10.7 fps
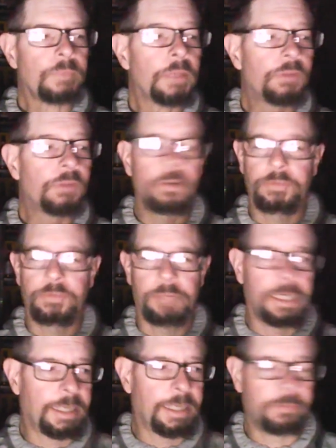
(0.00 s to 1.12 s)
As long as the
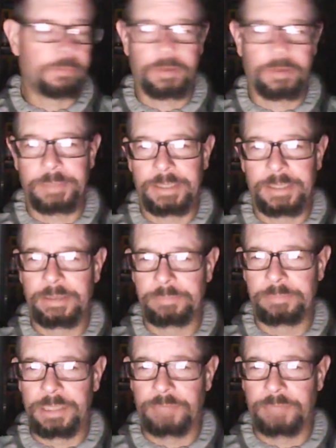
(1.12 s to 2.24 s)
money keeps coming in, they'd
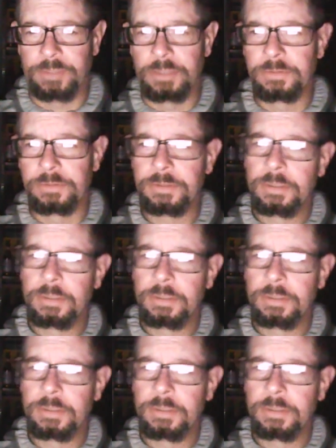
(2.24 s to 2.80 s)
be left alone.